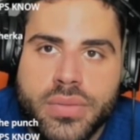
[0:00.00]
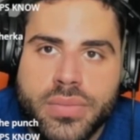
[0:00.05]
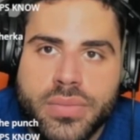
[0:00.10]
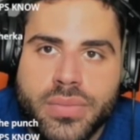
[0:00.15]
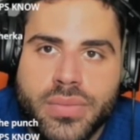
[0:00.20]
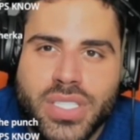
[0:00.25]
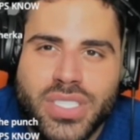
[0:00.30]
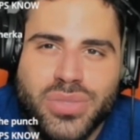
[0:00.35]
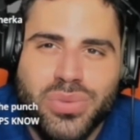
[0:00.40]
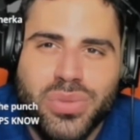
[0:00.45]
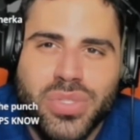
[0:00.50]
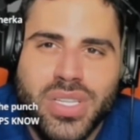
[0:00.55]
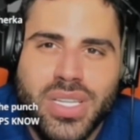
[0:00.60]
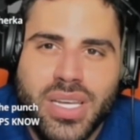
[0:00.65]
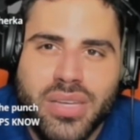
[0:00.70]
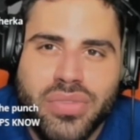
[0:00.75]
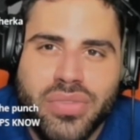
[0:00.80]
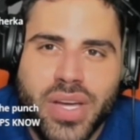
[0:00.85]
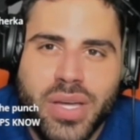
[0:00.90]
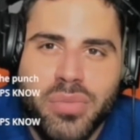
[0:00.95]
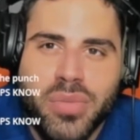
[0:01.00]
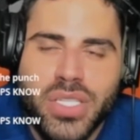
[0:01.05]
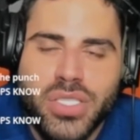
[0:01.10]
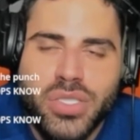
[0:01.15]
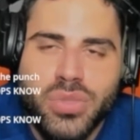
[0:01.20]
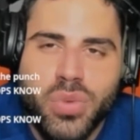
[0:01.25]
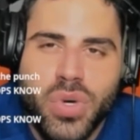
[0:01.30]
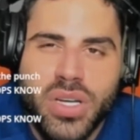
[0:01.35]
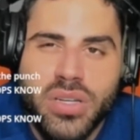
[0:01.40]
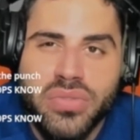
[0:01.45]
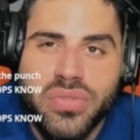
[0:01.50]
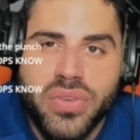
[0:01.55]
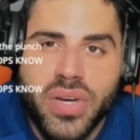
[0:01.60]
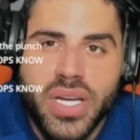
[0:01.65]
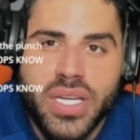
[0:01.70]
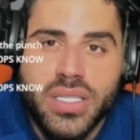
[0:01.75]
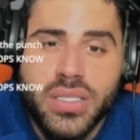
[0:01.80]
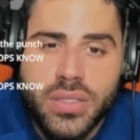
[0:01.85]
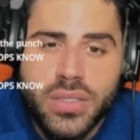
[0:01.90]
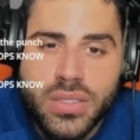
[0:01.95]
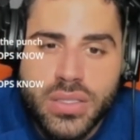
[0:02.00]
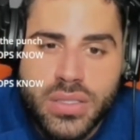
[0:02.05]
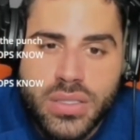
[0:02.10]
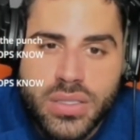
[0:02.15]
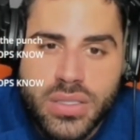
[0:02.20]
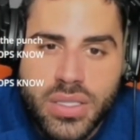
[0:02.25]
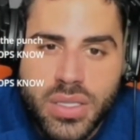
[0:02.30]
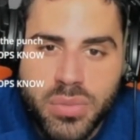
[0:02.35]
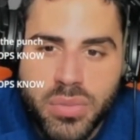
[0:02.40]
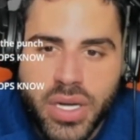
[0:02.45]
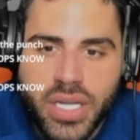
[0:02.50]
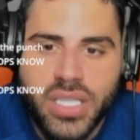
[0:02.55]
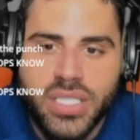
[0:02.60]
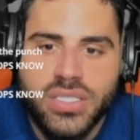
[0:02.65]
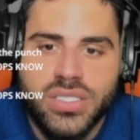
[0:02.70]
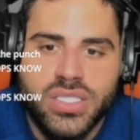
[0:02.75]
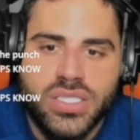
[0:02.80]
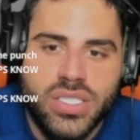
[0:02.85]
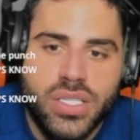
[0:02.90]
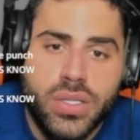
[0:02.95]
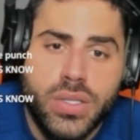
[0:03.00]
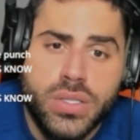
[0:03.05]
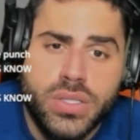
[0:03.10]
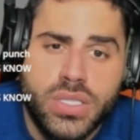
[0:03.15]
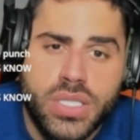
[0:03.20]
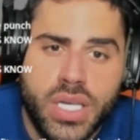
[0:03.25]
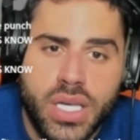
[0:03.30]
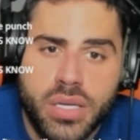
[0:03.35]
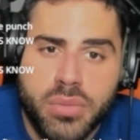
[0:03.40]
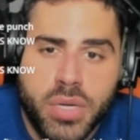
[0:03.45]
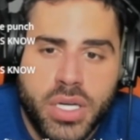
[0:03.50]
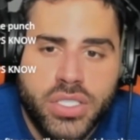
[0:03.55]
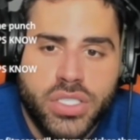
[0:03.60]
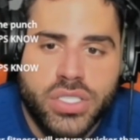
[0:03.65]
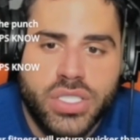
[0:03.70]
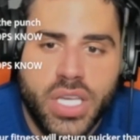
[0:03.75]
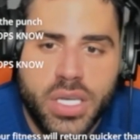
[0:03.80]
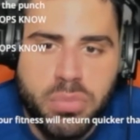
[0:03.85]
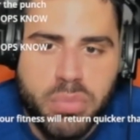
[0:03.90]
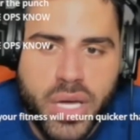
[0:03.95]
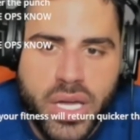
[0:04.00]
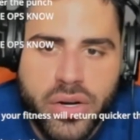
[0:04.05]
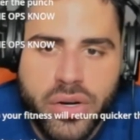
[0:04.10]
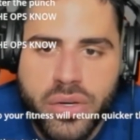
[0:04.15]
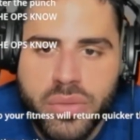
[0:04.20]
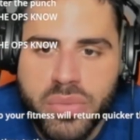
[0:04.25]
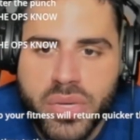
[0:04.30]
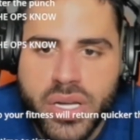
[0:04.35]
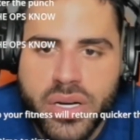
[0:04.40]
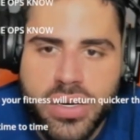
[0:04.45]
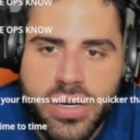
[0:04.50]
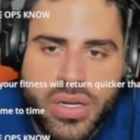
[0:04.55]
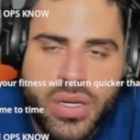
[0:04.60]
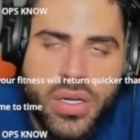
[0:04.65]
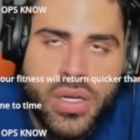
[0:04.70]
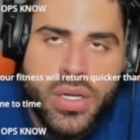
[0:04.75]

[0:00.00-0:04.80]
because uh, really, if I miss one fight, the money is still the same. I just get better and better,